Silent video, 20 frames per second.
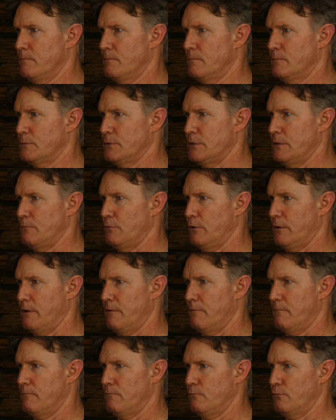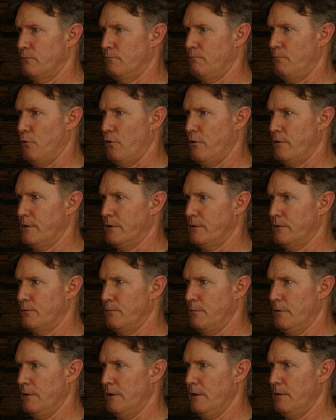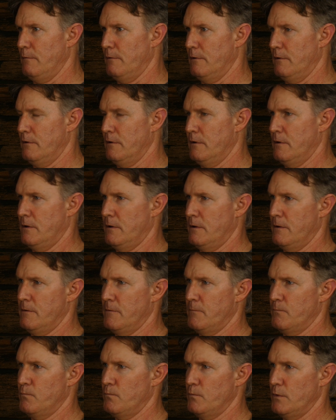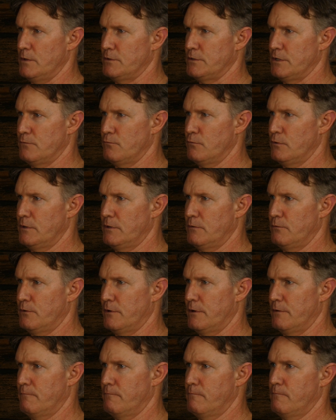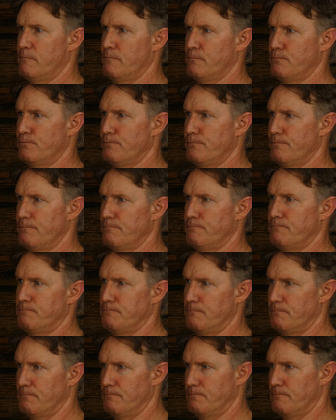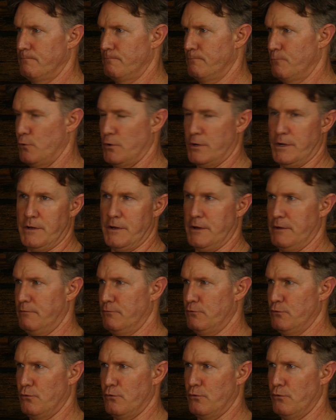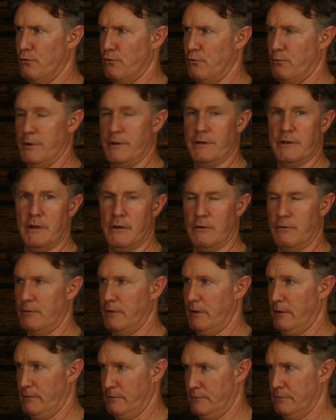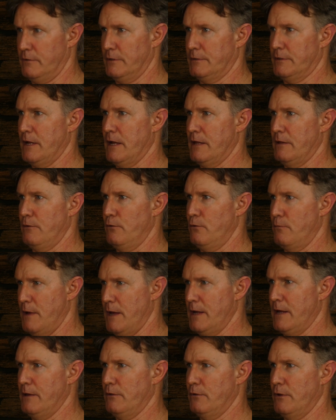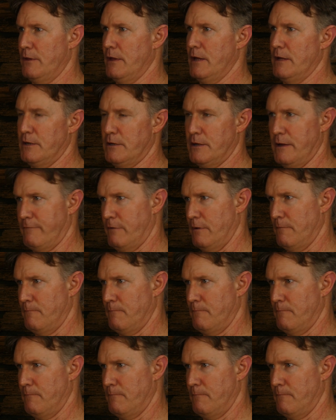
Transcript: Seemed like it was binding a little bit there, but yeah, generally you want to, on any door or window or anything like that you're making like that, you'd have